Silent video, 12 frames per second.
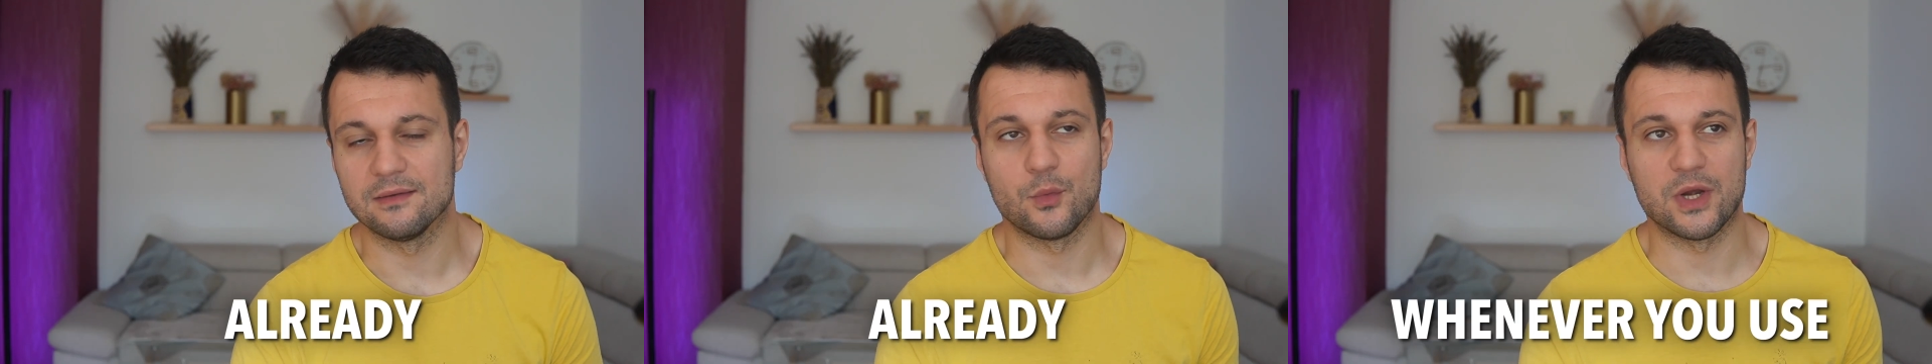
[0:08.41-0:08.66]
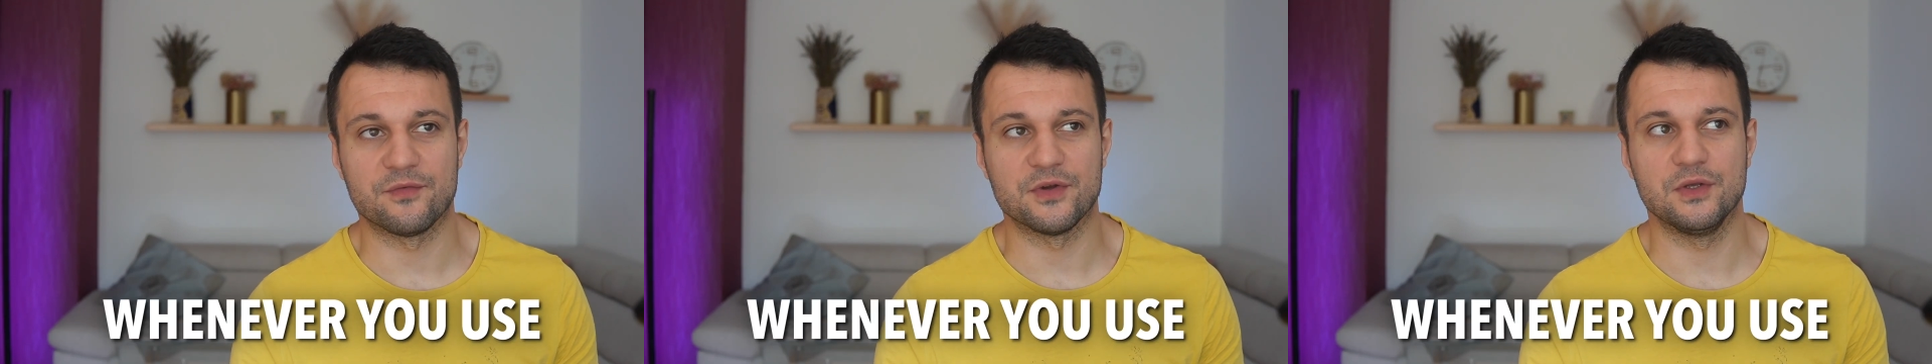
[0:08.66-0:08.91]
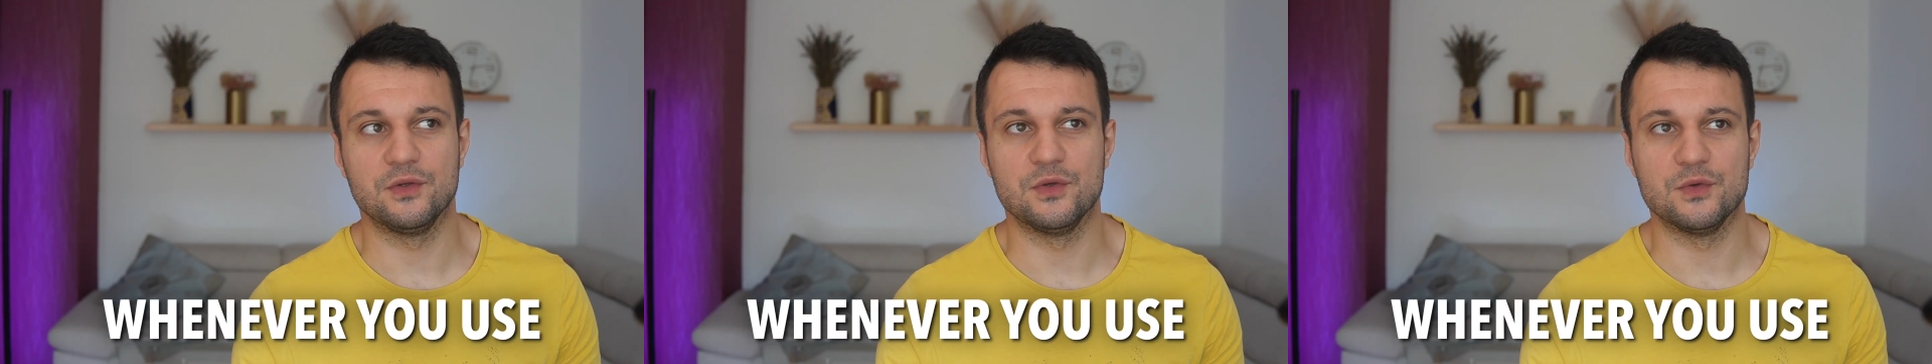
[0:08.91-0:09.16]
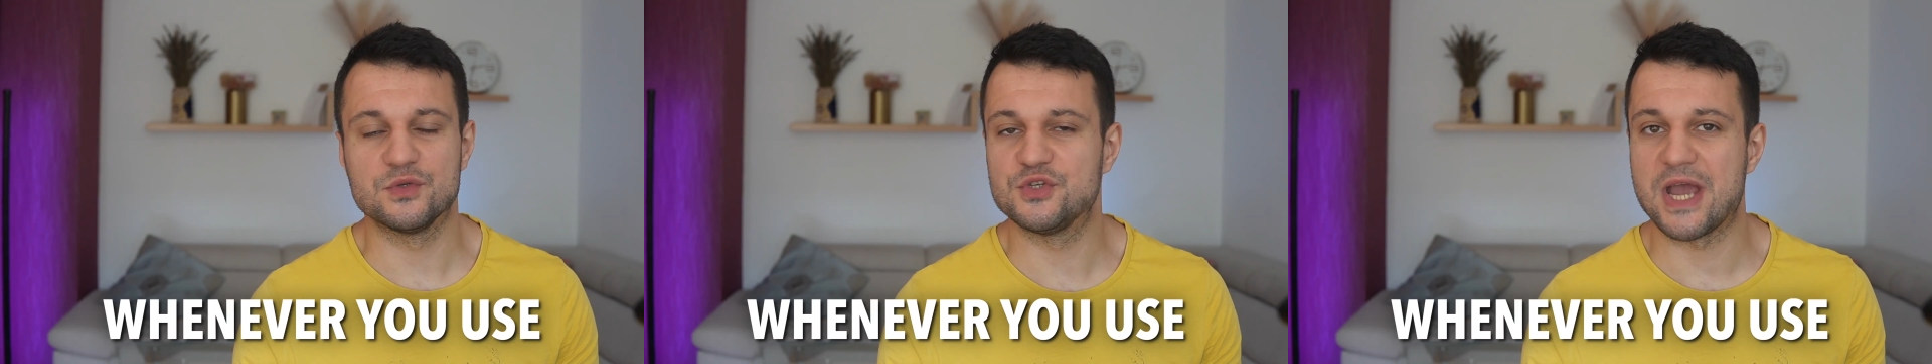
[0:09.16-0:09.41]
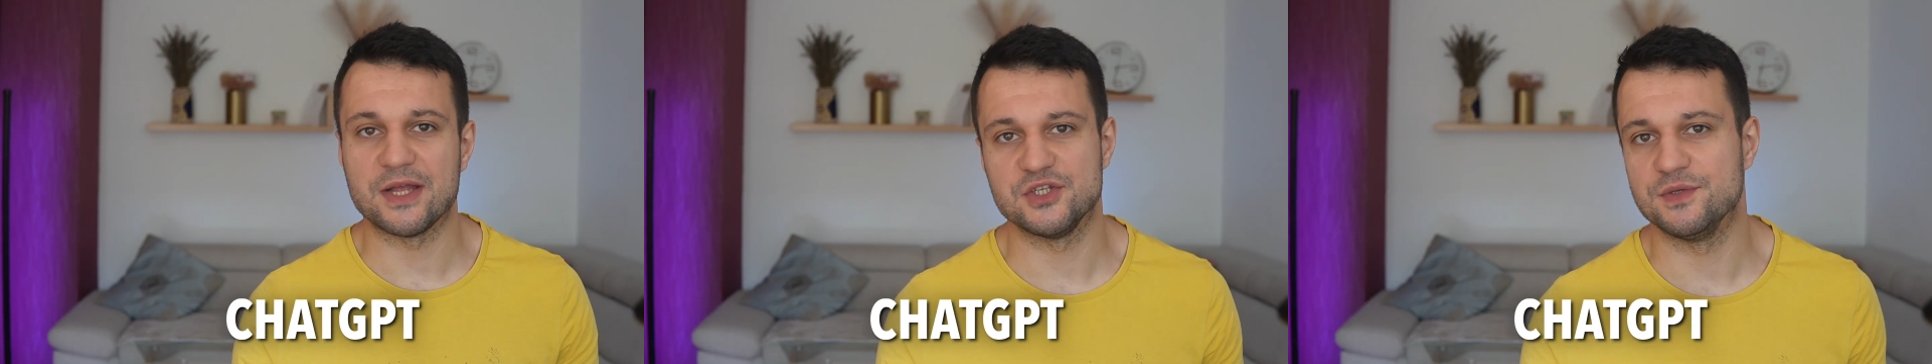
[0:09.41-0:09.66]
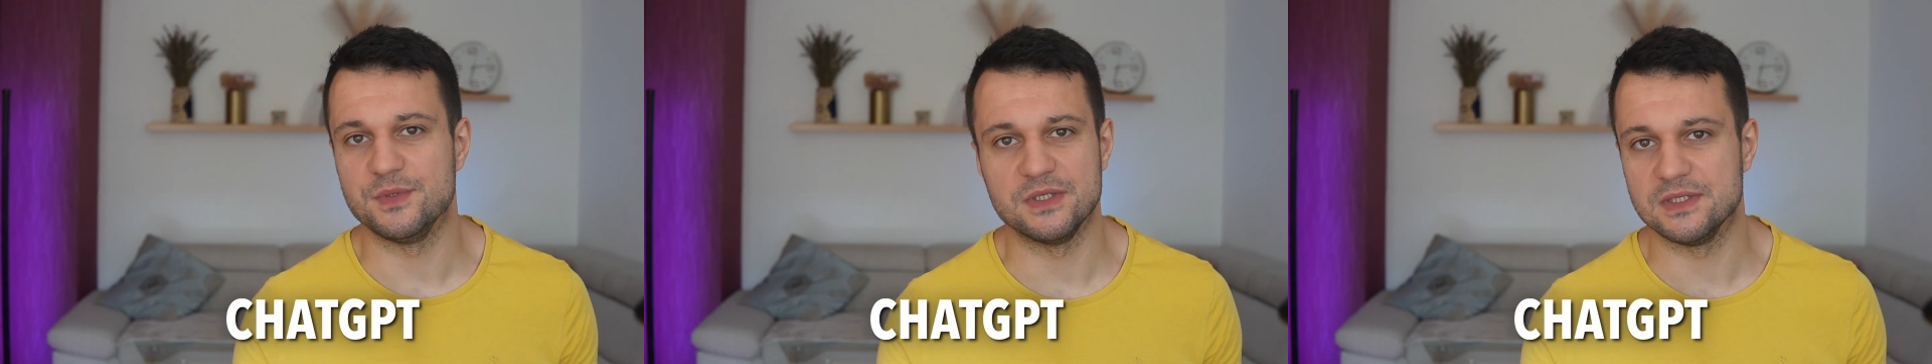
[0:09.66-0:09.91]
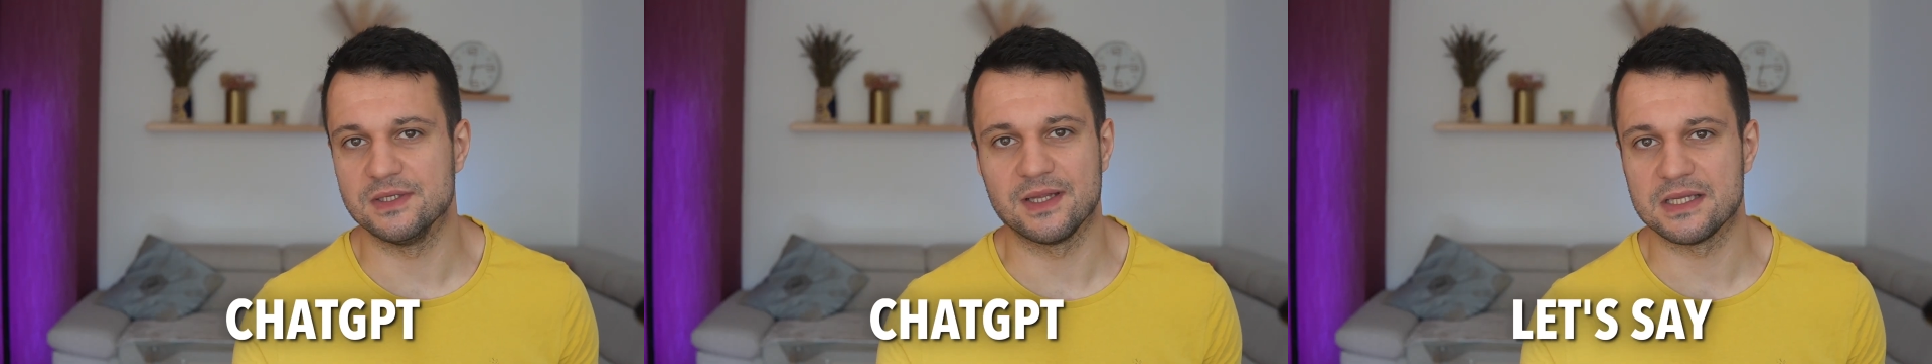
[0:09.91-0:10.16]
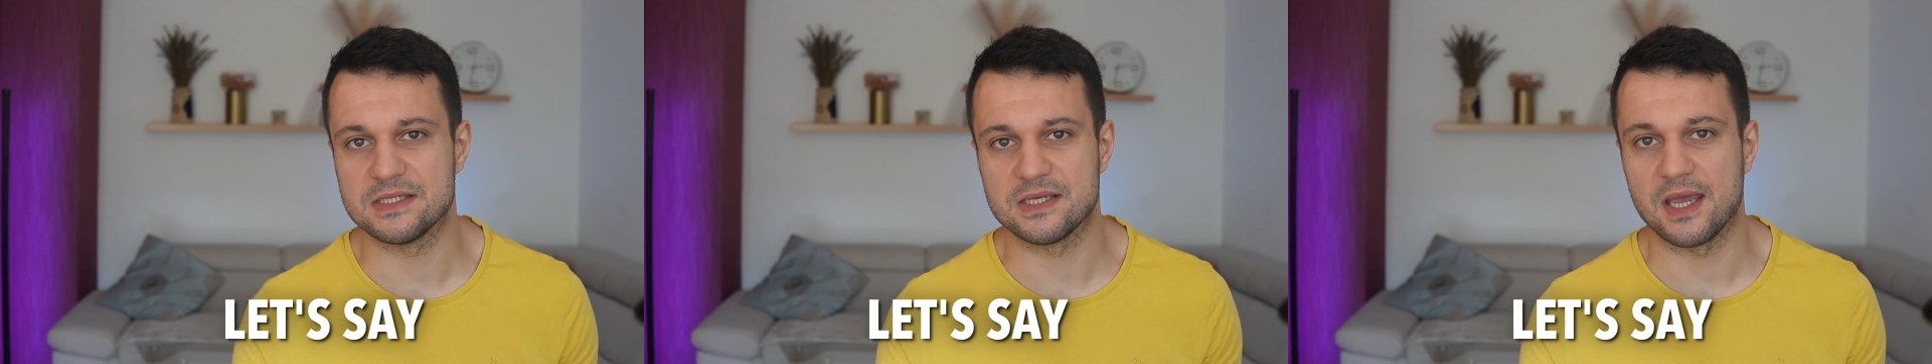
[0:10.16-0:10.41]
Whenever you use ChatGPT,
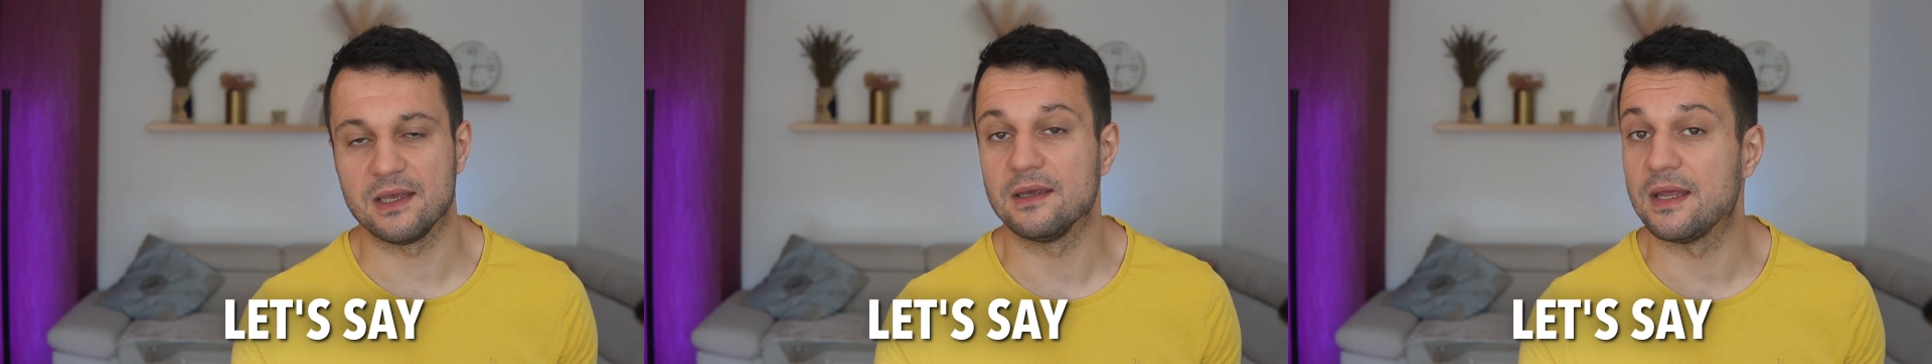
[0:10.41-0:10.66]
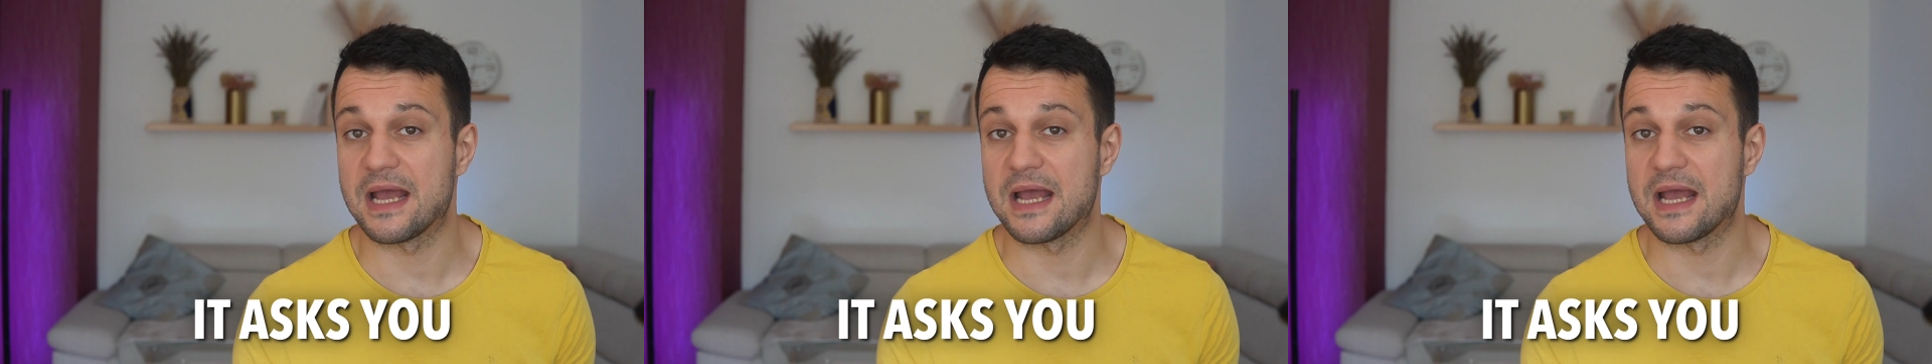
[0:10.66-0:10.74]
let's say,